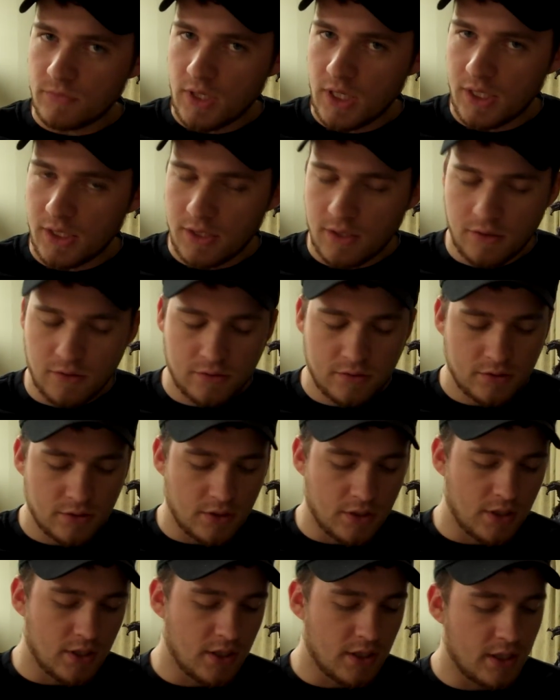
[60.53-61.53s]
handheld.
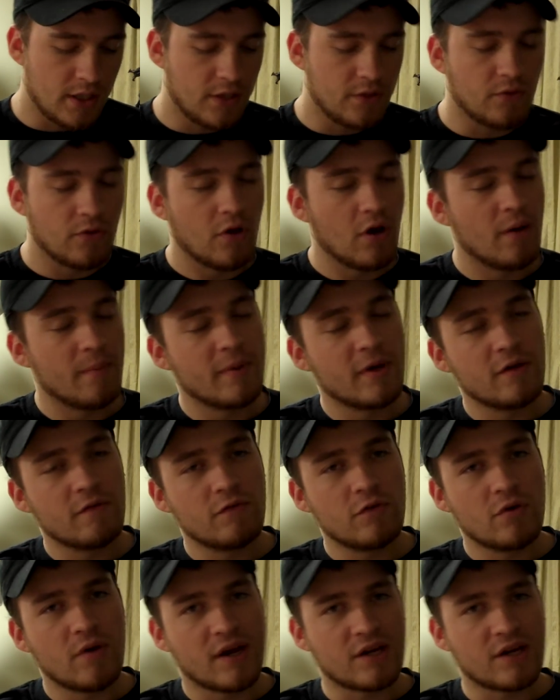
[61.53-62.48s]
Uh, I don't know how many of you